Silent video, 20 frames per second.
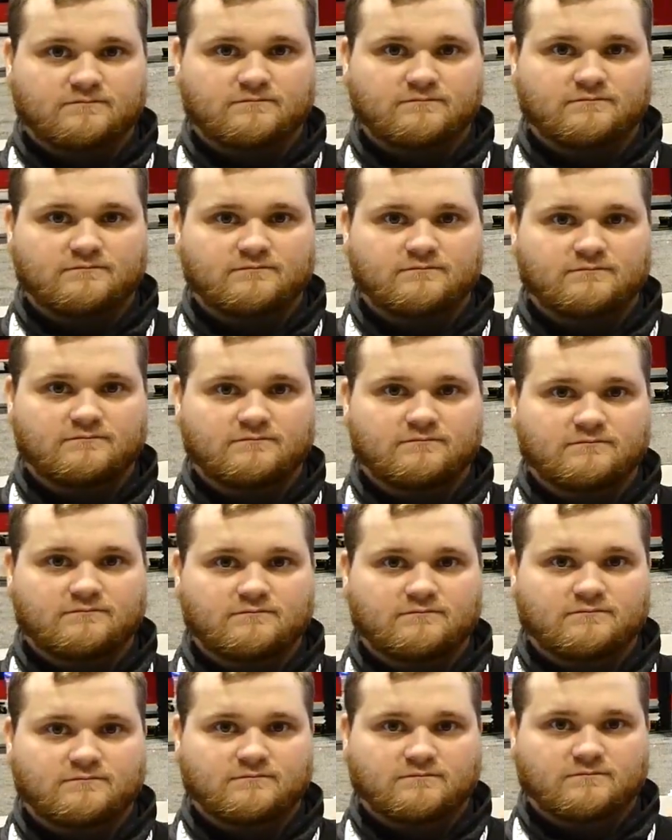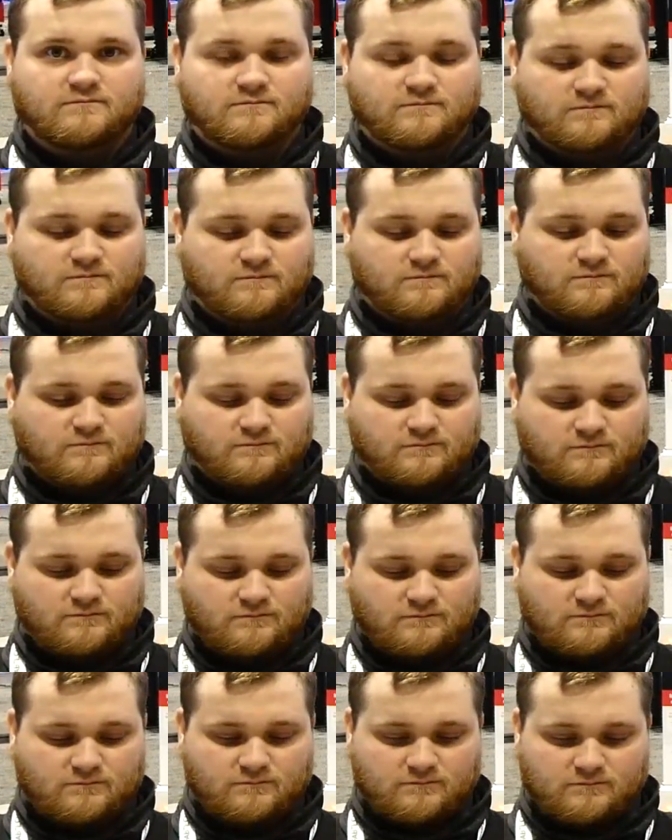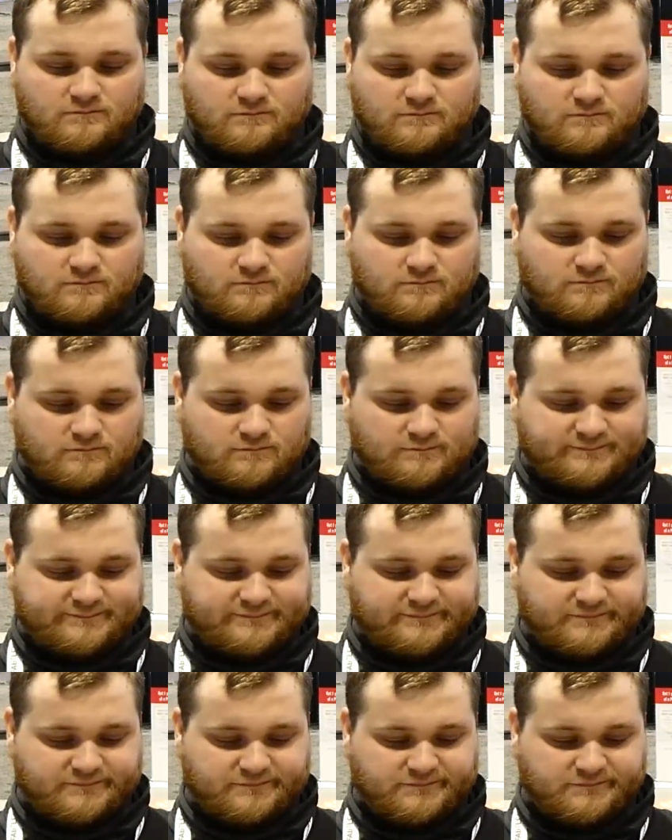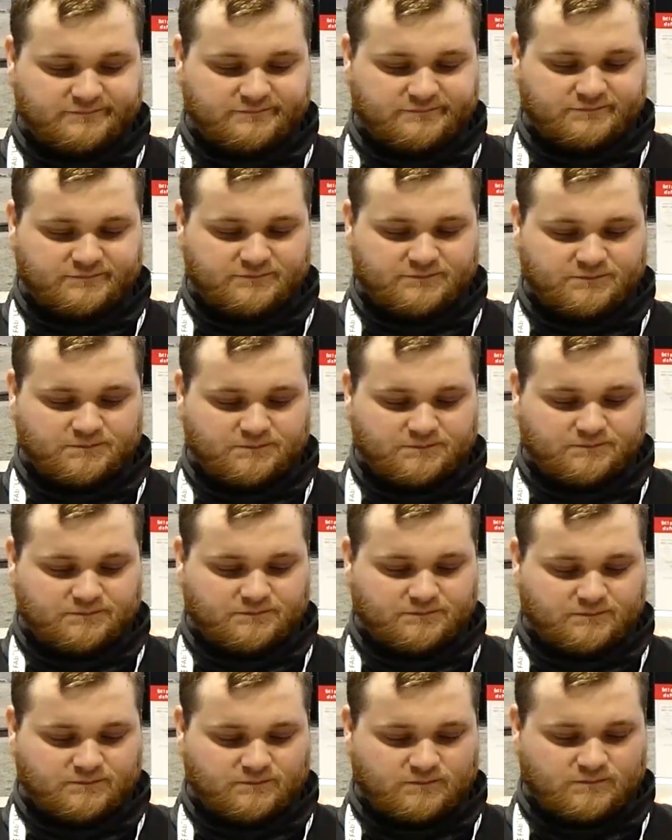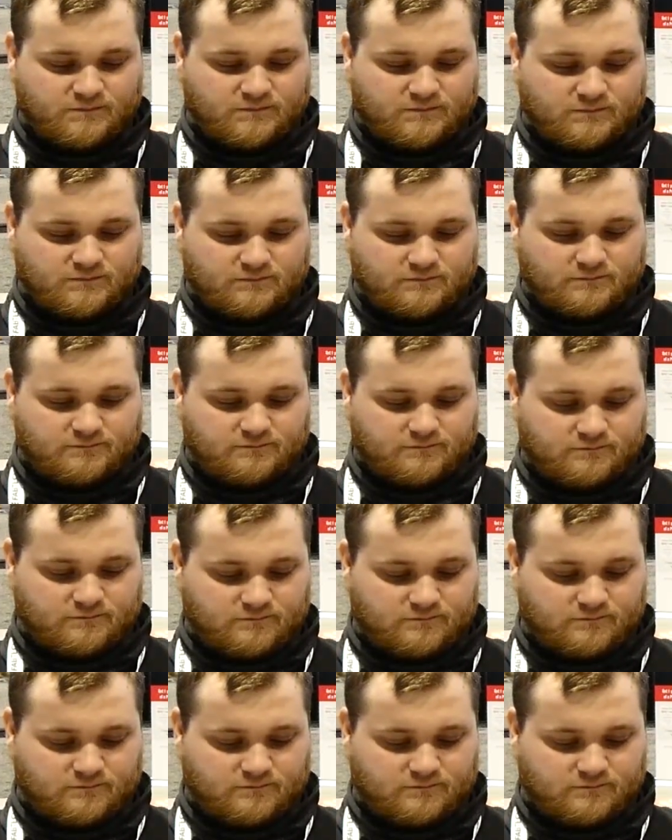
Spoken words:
[no speech]